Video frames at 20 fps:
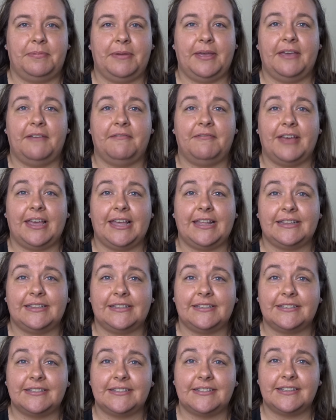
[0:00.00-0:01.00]
pair of
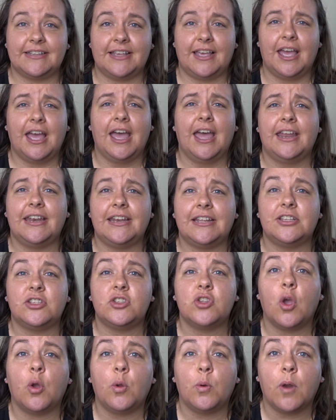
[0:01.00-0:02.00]
Vans, and they're
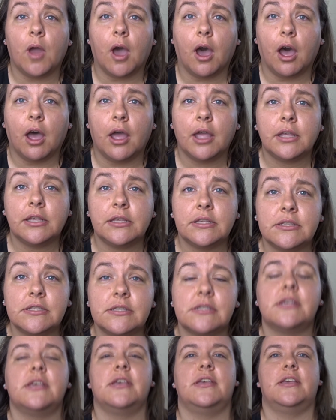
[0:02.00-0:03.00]
so nice.